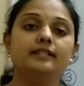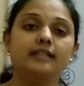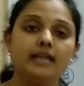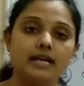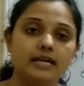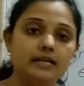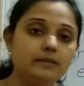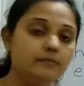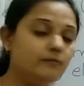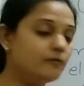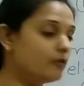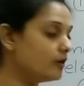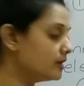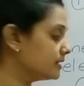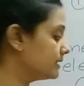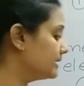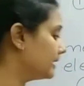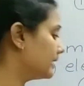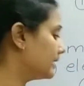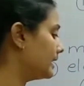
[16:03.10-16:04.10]
time was
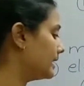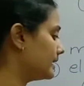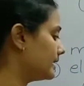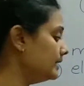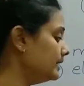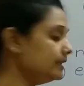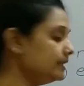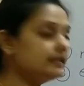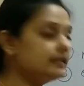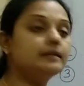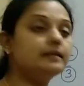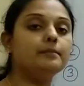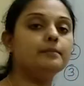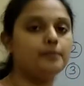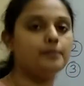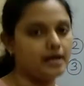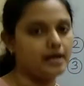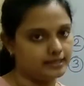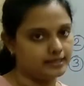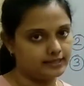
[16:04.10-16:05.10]
the current
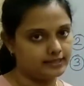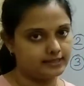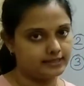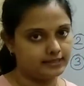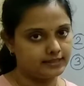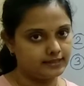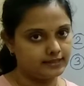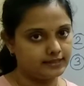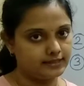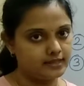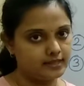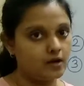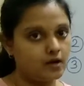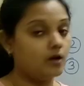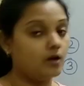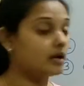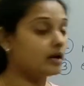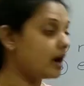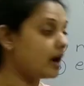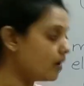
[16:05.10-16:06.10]
passed,
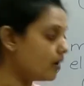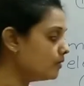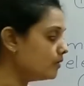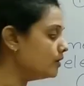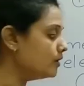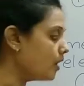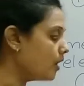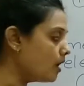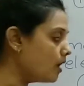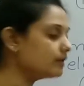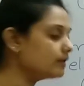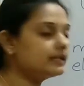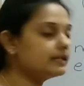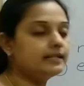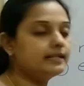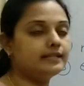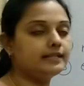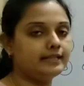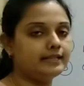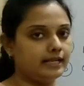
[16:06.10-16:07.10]
or how long did
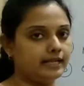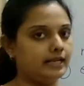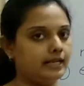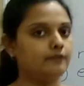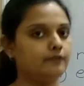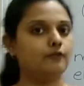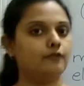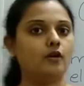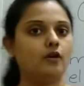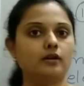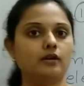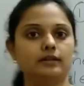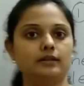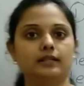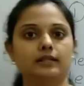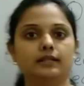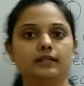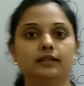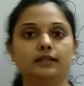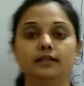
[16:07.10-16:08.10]
it take for
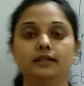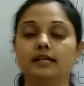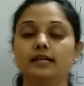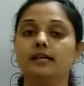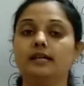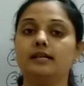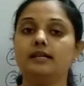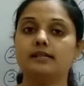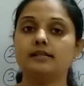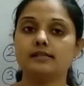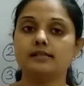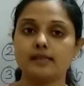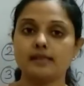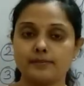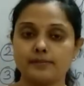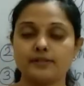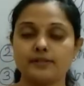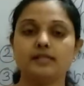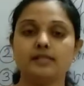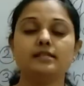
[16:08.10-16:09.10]
the
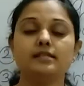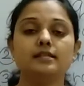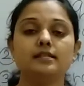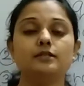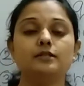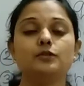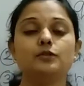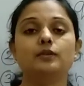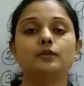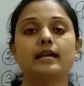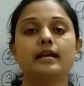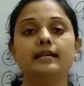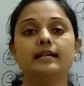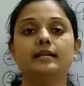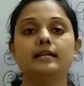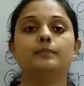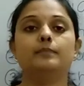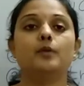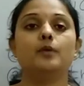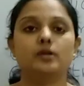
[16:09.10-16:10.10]
substances to get
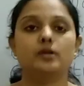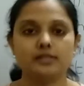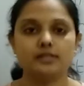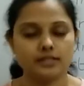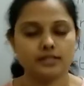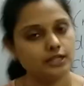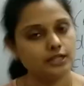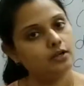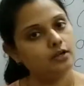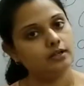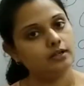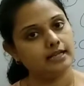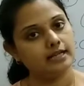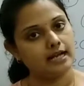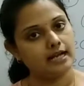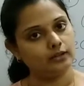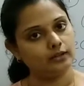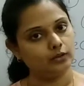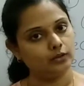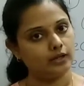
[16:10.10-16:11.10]
deposited on
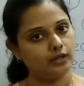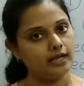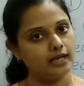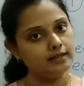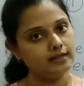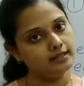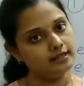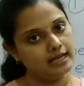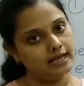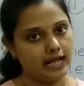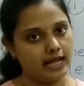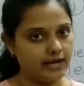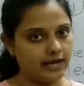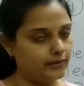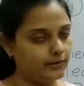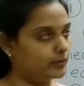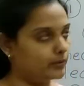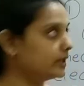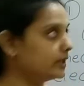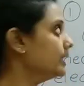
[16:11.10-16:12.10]
cathode and
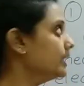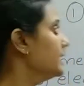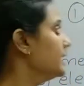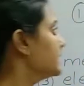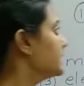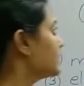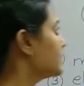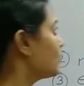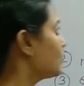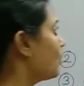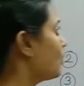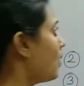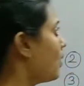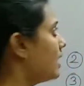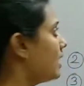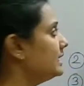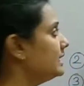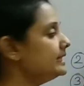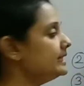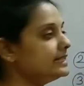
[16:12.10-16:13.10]
anode. So
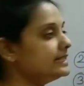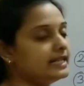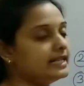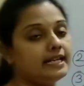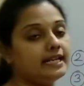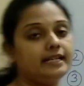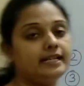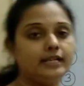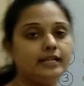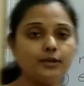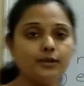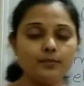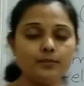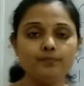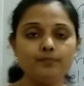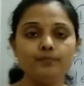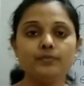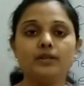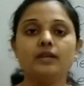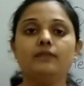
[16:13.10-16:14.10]
qualitative,
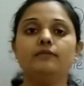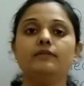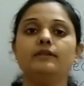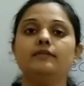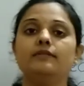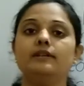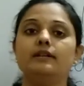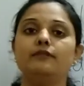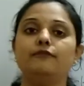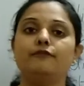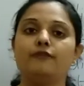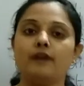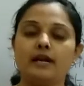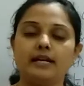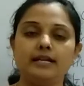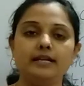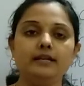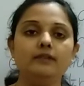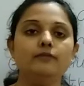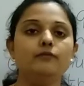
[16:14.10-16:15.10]
we will
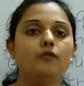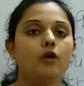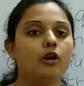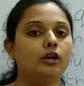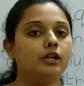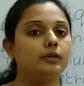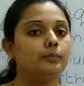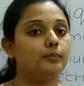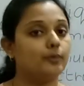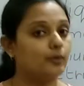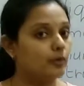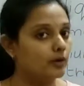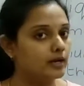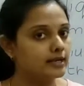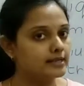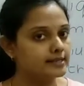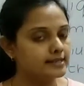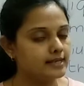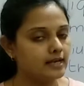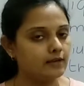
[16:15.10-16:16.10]
find what
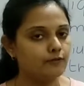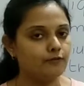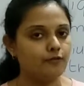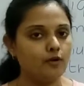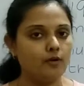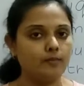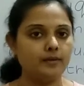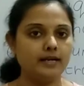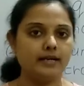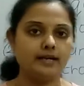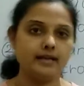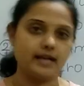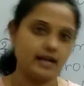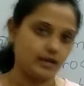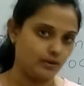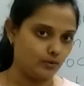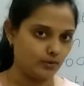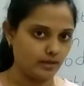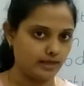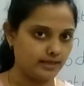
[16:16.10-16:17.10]
products are formed at
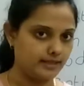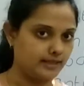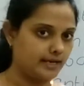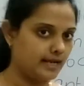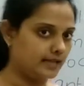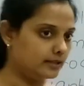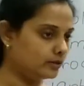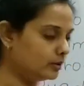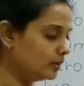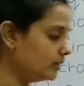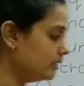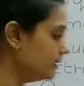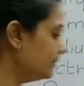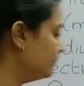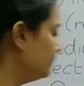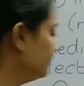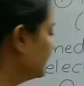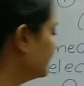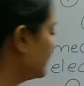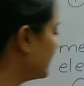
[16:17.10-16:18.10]
anode and cathode,
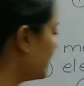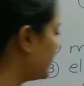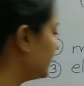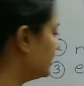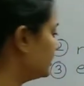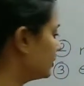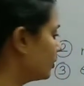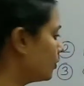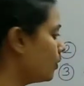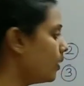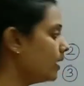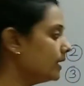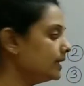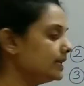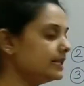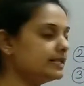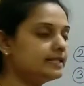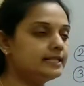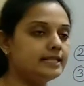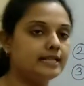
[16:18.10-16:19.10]
and
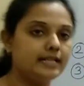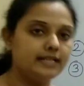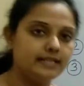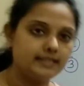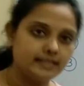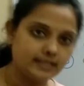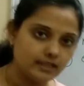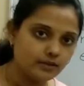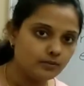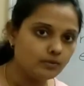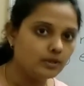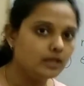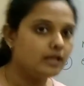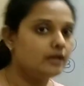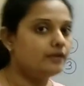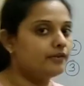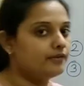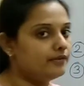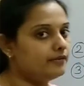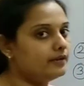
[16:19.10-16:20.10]
quantitative,
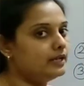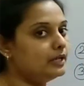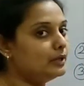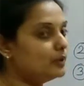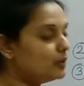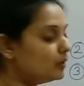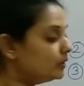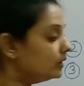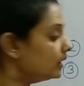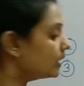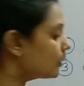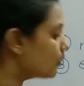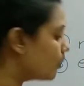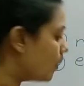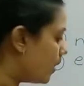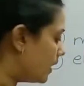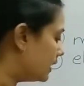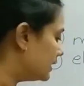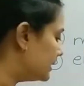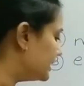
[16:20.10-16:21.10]
we will know the
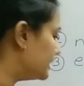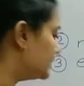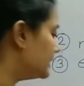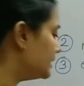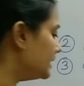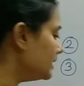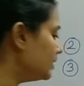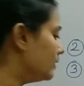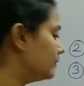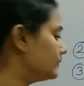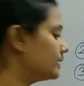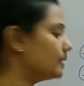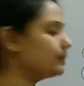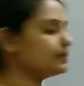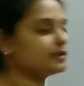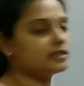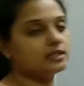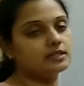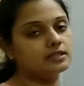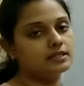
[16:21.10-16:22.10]
quantity of
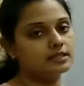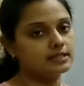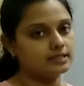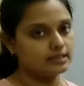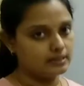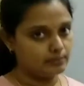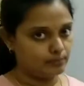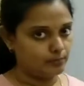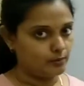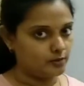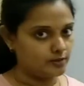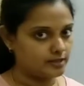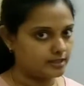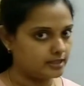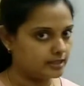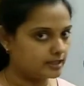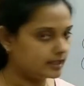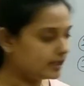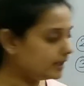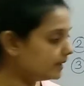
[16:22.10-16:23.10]
substances
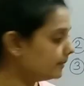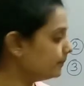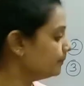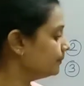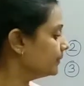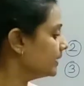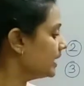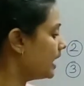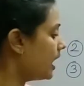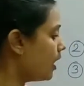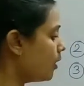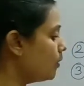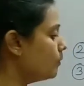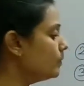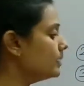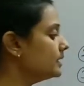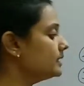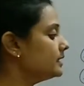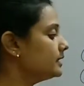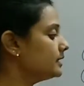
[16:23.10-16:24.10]
deposited, how
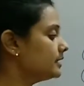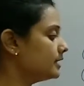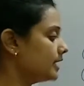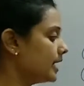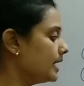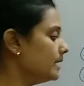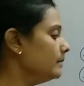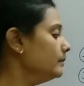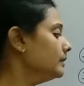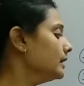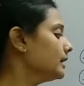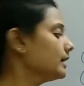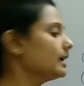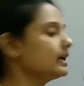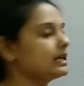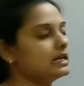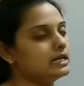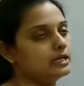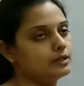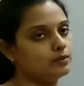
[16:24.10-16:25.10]
much time the
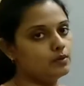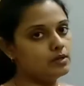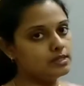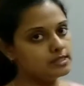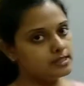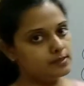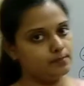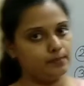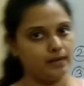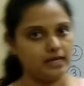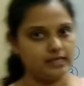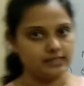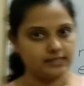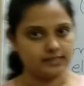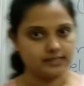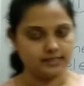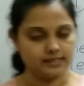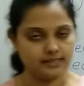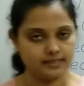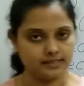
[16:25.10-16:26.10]
current was
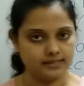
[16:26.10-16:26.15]
passed.